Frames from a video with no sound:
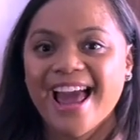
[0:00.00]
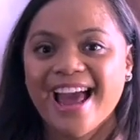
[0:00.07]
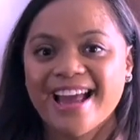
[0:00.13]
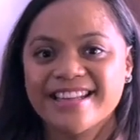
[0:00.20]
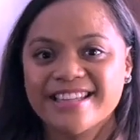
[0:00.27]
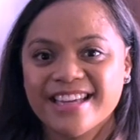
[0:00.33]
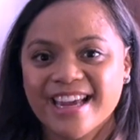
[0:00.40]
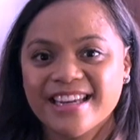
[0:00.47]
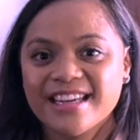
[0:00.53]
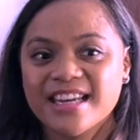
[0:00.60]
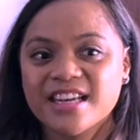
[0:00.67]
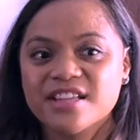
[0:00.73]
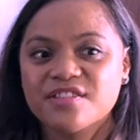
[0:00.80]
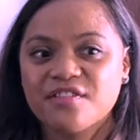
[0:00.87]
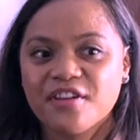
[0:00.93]
and yet
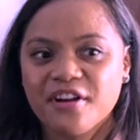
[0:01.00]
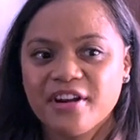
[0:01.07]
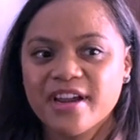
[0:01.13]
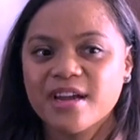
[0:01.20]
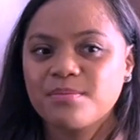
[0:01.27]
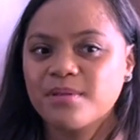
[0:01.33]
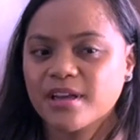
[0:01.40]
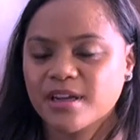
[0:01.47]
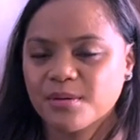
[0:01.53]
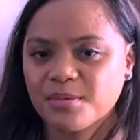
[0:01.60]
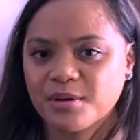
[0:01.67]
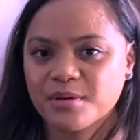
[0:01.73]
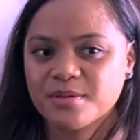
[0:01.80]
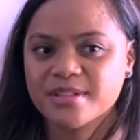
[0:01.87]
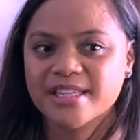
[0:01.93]
it is very
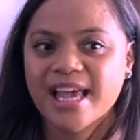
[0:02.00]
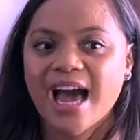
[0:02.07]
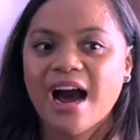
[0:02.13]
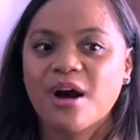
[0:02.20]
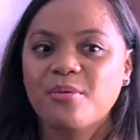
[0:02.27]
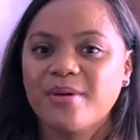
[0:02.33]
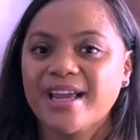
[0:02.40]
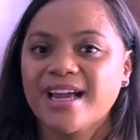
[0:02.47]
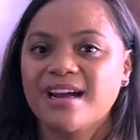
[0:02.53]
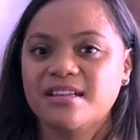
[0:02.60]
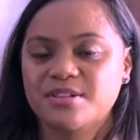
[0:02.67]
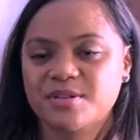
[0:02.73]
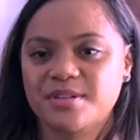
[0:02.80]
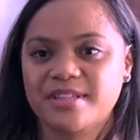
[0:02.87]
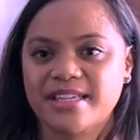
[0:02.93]
applicable to how we
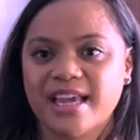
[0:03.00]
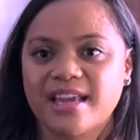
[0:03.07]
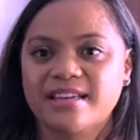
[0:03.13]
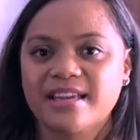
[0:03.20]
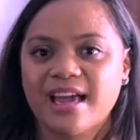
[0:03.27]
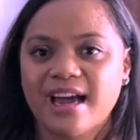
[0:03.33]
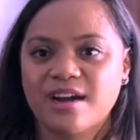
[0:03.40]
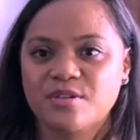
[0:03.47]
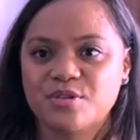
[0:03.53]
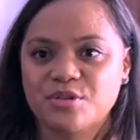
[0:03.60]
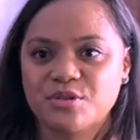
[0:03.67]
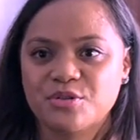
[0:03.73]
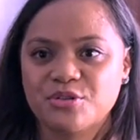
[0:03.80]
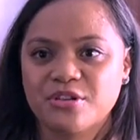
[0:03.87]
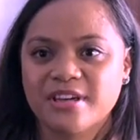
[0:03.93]
understand our
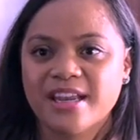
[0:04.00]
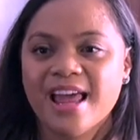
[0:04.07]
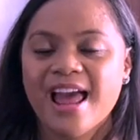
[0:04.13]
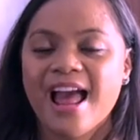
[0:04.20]
children